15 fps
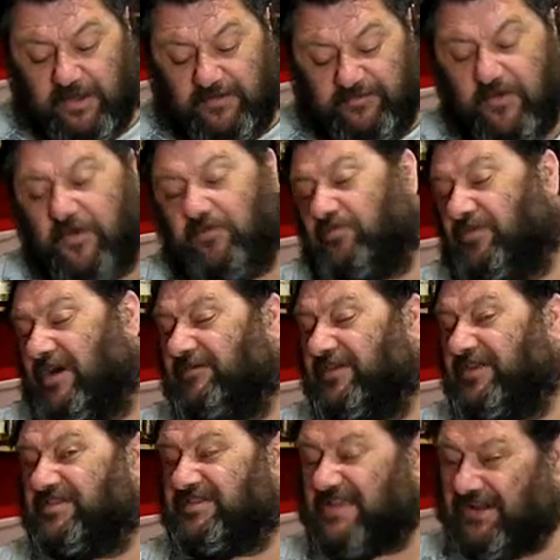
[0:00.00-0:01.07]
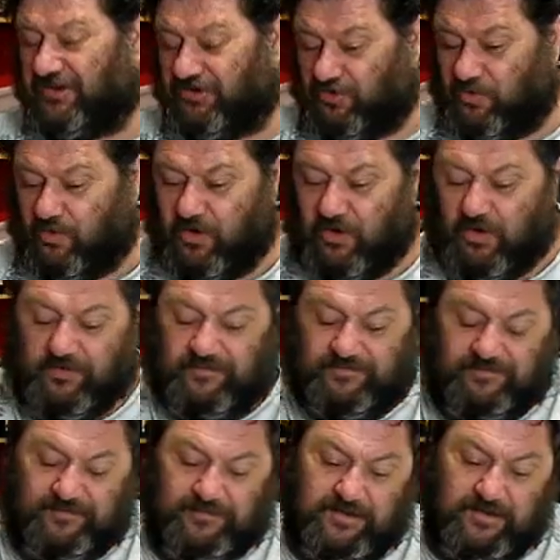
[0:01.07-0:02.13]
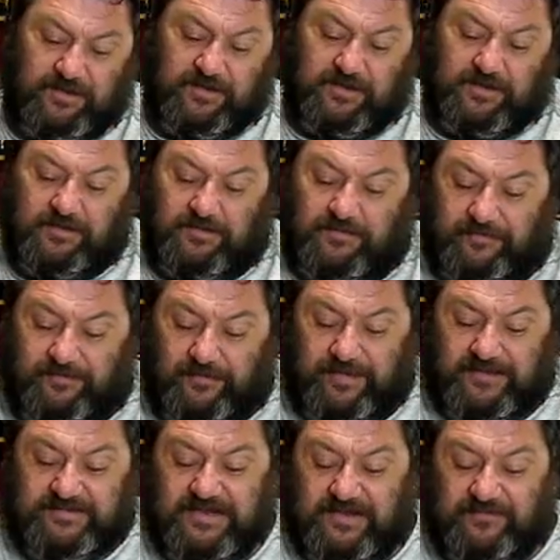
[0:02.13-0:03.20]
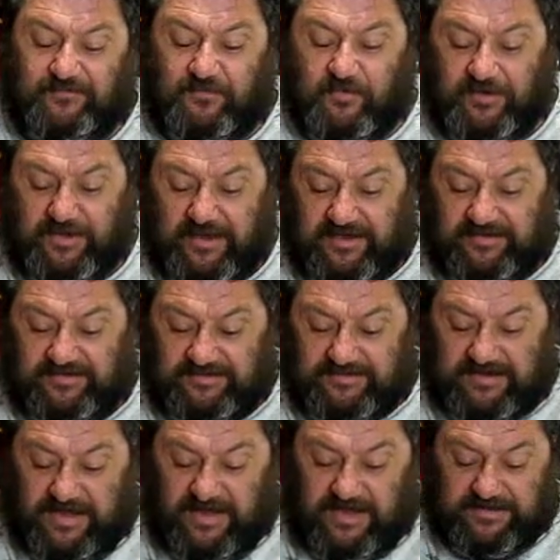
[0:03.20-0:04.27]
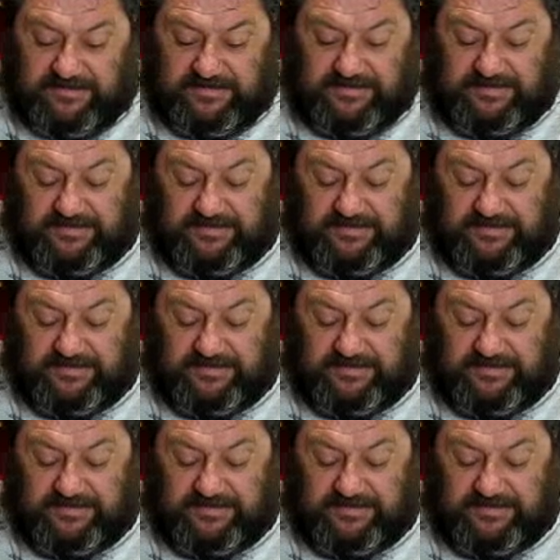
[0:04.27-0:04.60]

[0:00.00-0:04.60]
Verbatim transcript: final gravity's 1012 from that 1048 start